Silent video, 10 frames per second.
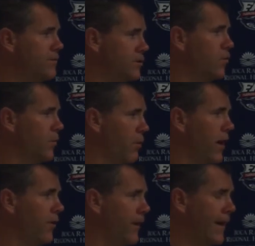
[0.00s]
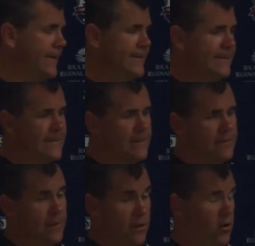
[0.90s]
So we're proud of that.
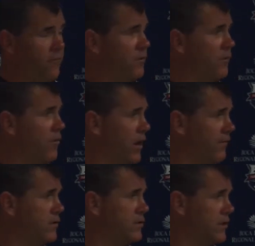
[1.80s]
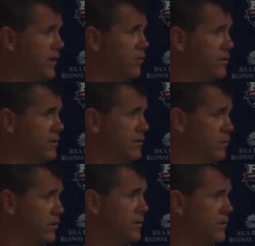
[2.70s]
Uh, kickoff return obviously was
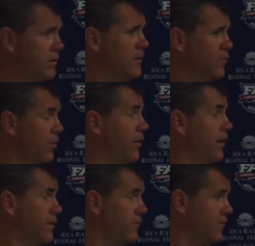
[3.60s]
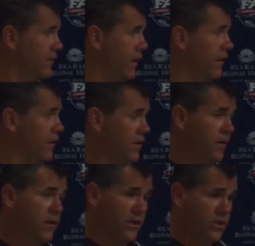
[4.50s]
was productive, and
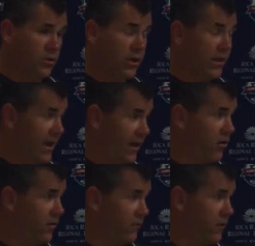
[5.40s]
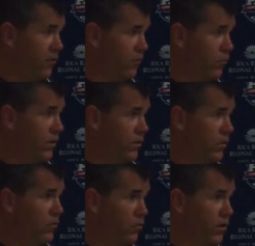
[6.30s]
as you look at that on film, we,
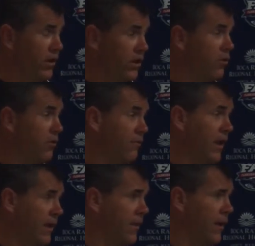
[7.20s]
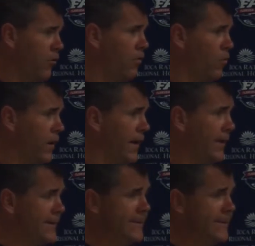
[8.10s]
we really could have taken that all the way.